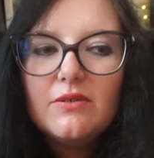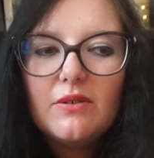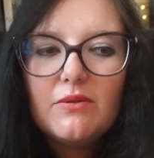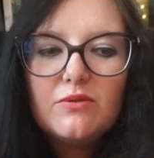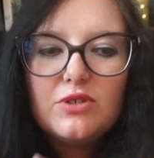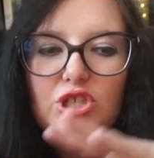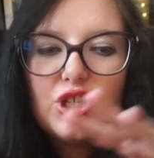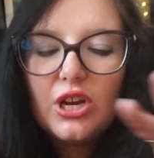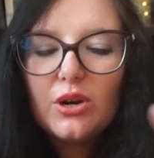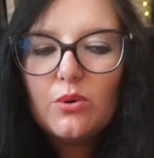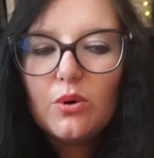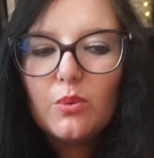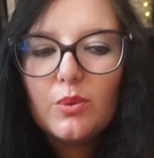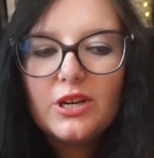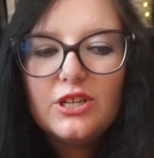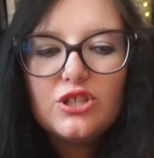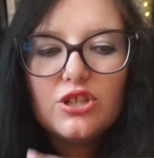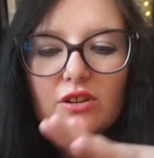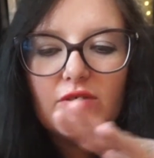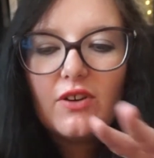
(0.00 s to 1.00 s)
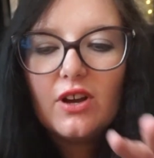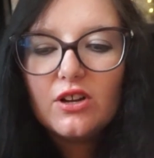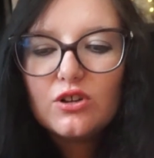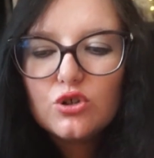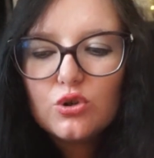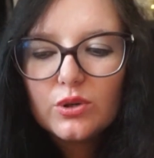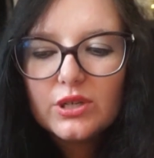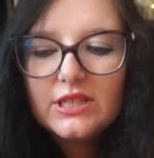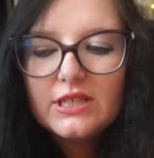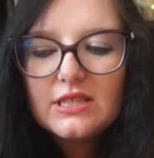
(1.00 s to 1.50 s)
general region of
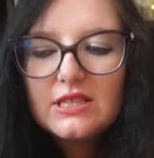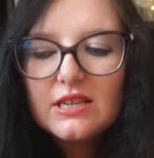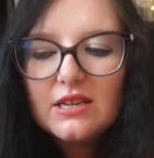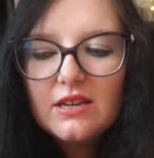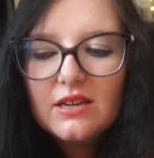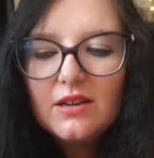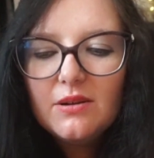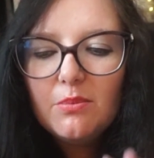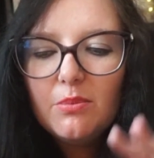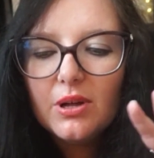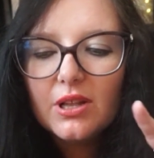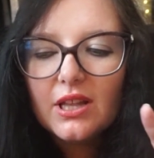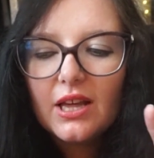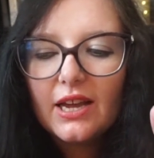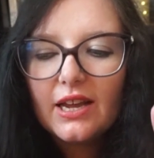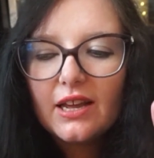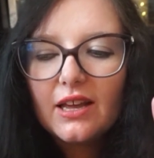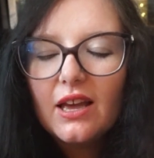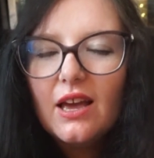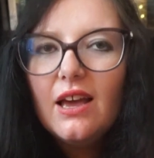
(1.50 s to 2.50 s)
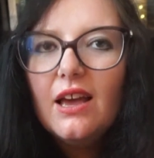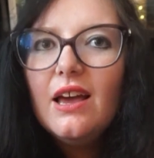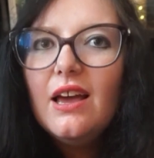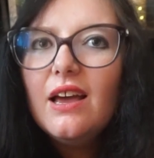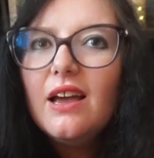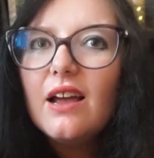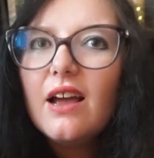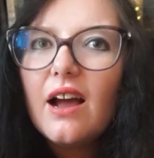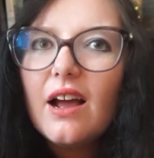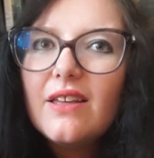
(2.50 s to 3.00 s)
countries, but
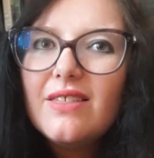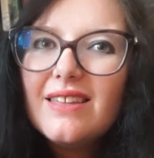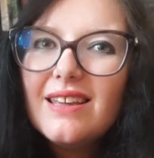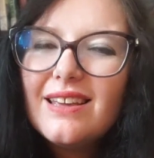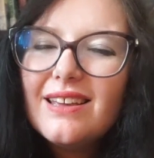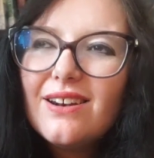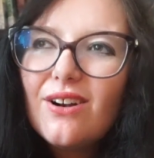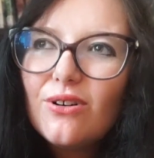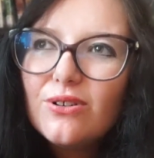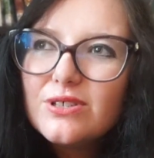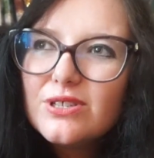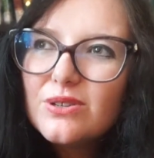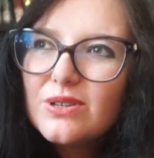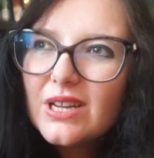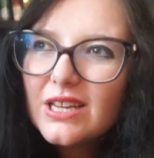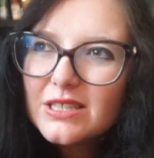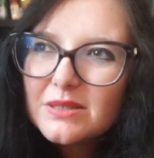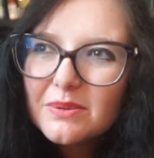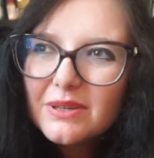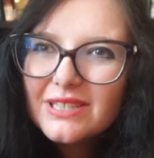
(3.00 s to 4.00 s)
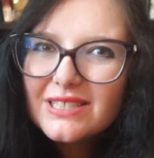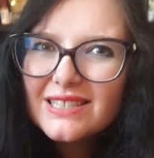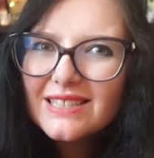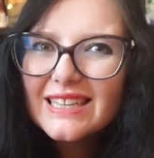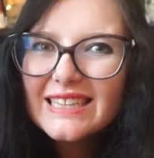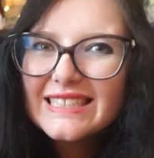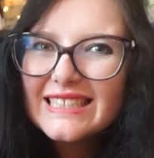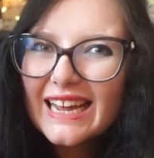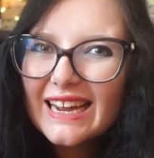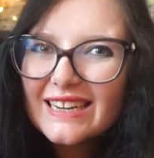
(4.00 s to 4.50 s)
I think it also takes place
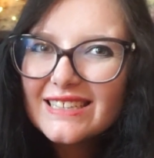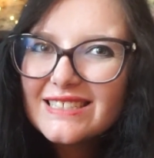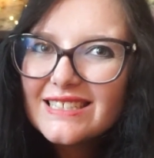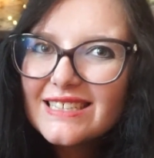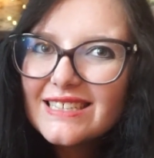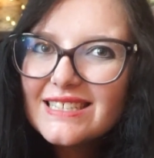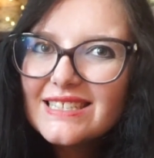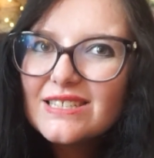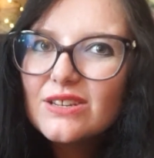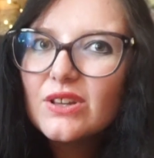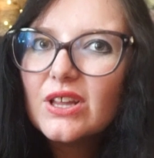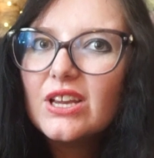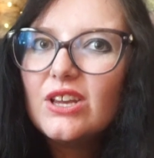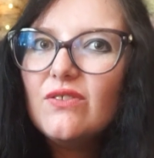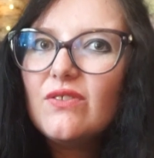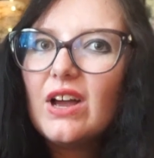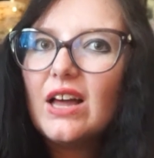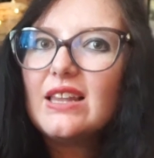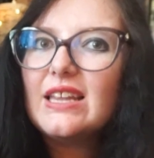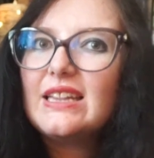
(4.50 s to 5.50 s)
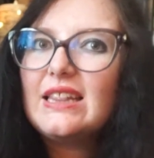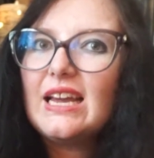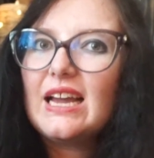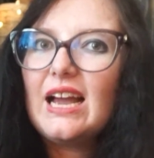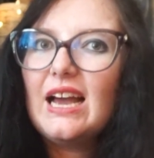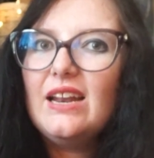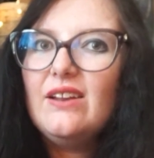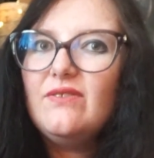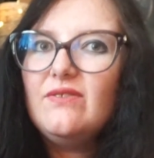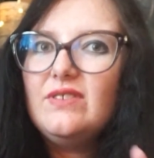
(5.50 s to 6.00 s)
in Texas, so you've got that
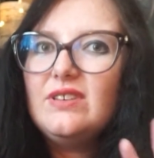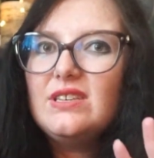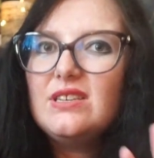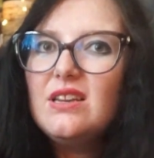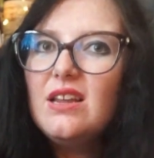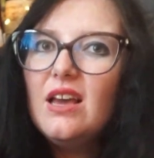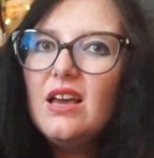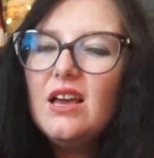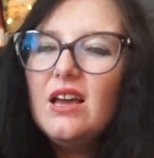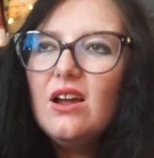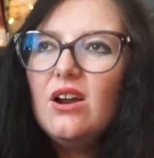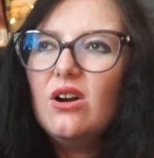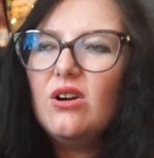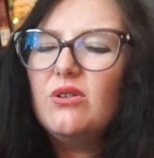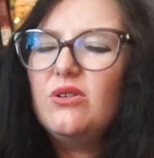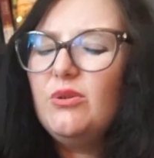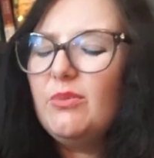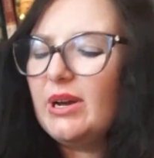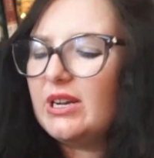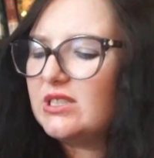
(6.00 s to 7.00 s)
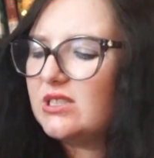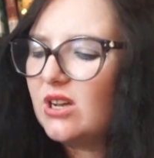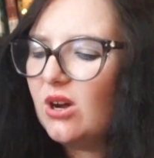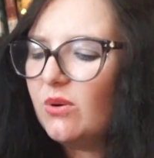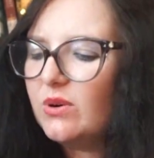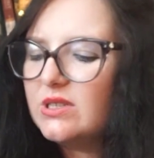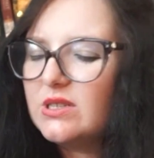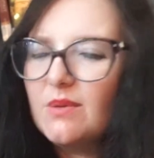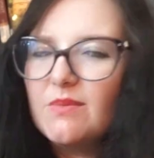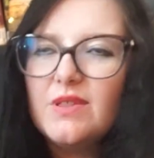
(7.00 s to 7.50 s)
kind of, or New Mexico
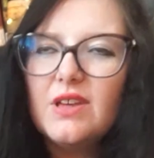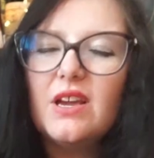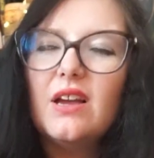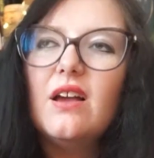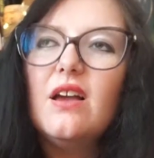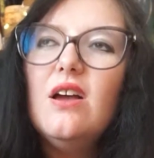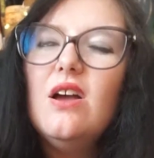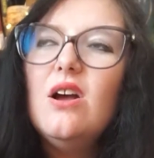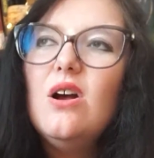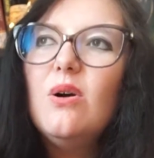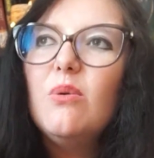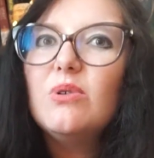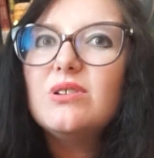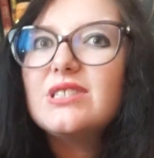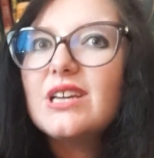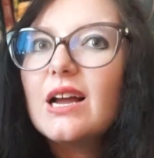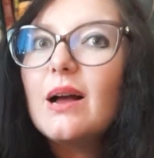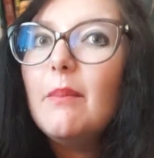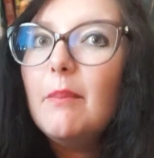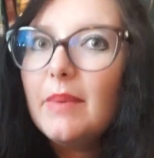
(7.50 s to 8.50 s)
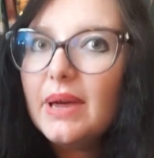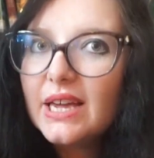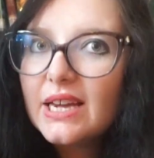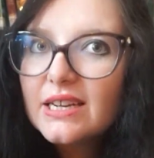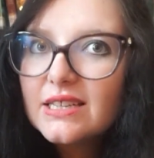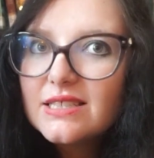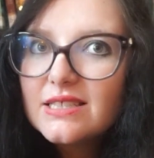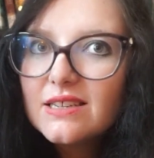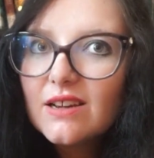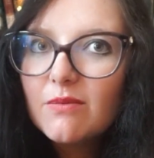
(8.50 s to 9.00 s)
or something, where it's a
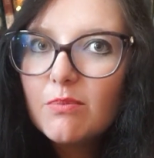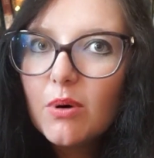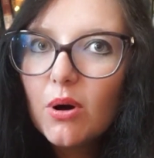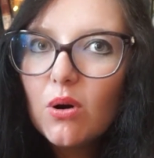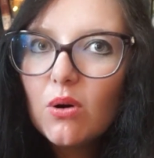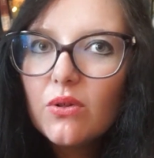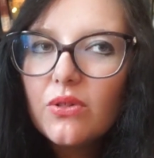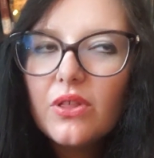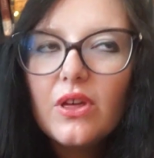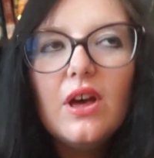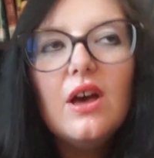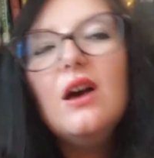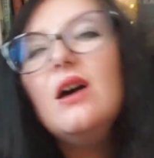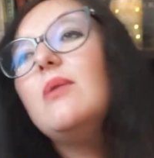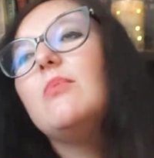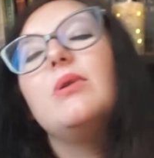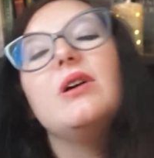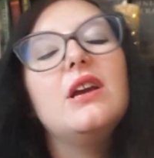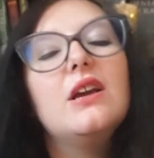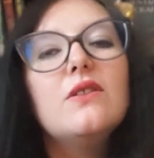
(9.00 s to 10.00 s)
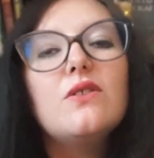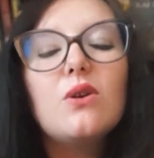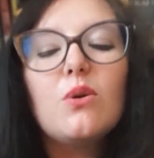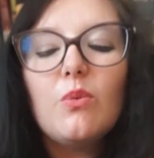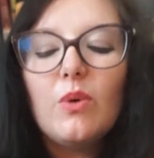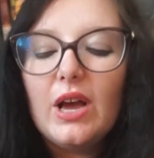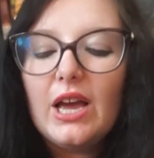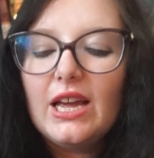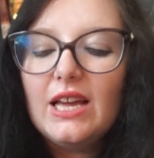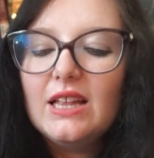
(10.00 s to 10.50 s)
mix of both. But either
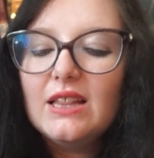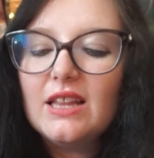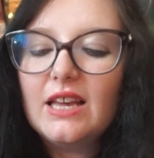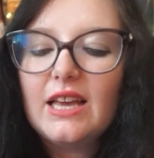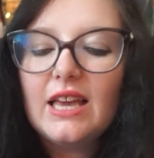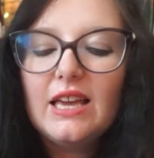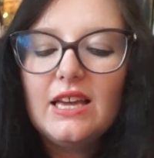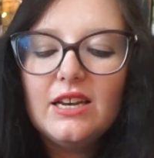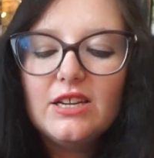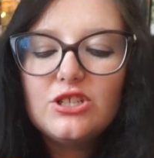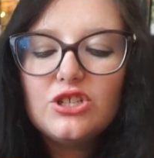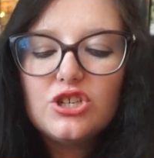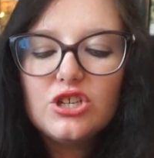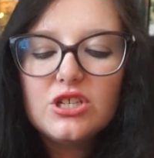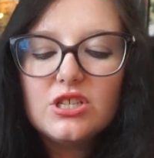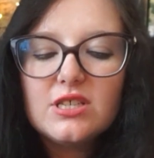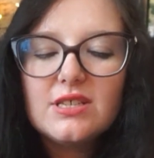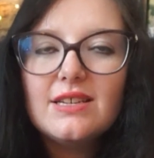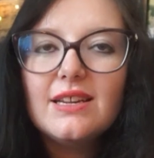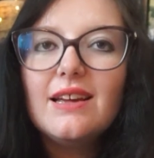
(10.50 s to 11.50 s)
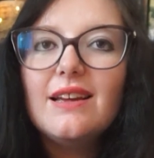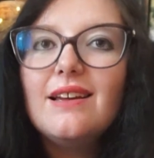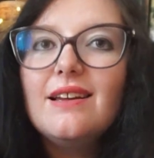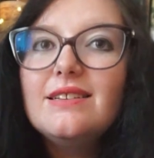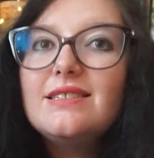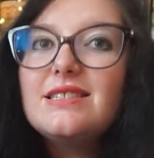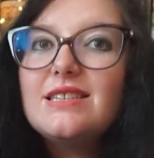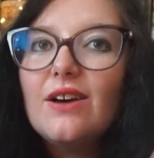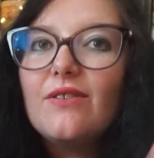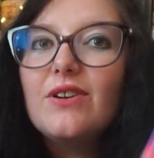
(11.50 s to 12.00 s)
way, it is just,
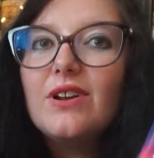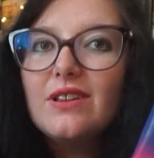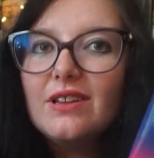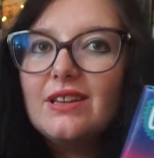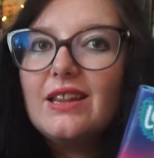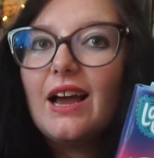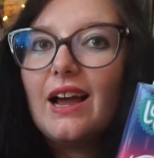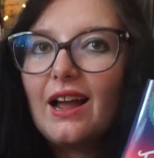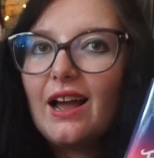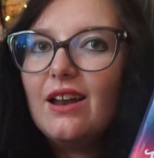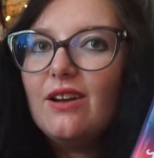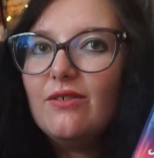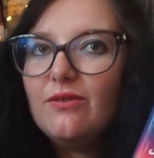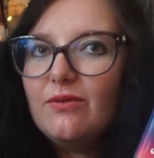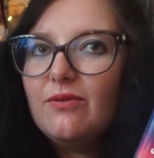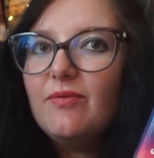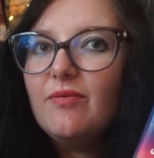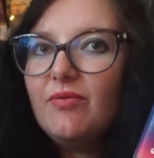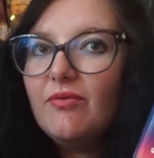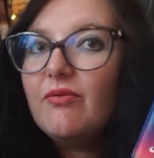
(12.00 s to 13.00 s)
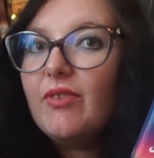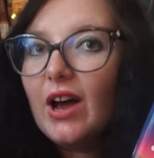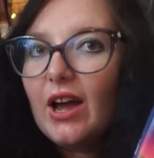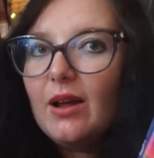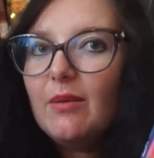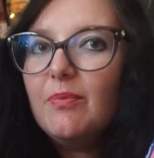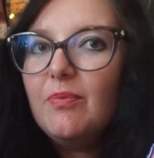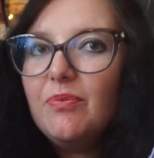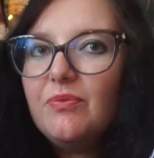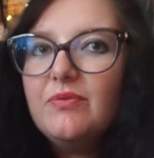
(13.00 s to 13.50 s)
it's definitely that kind of
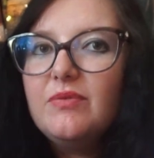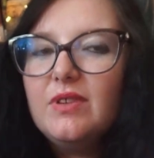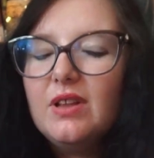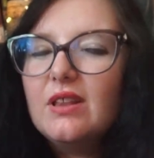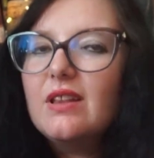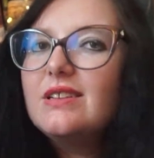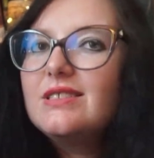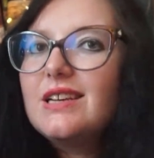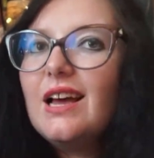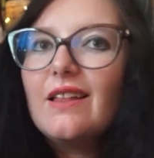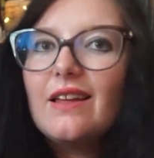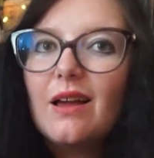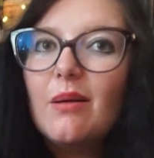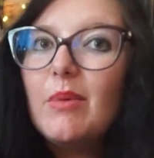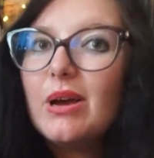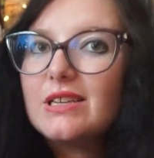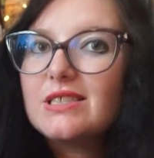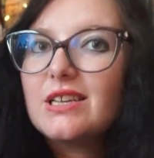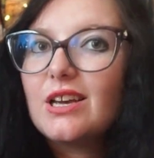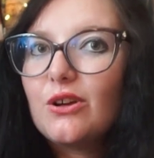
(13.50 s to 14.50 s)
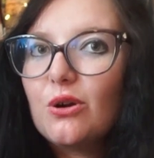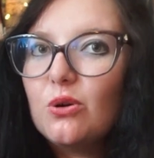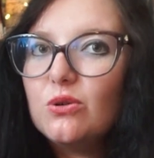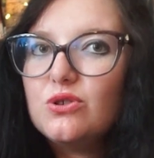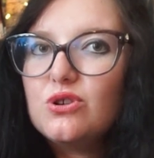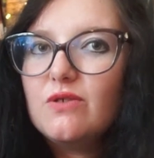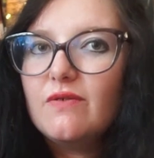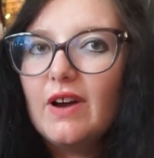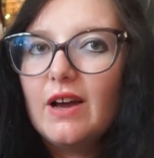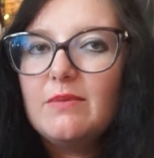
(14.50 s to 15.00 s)
vibe. It's got a Mexican
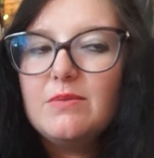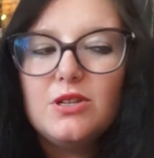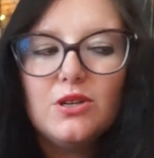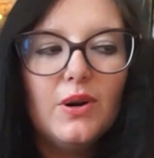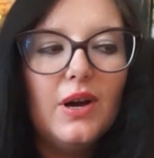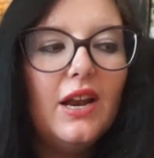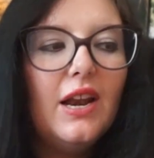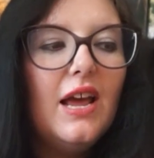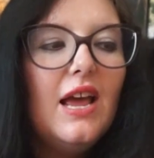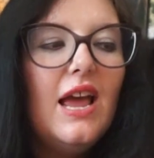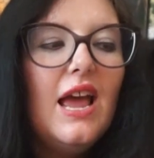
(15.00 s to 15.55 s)
culture vibe to it,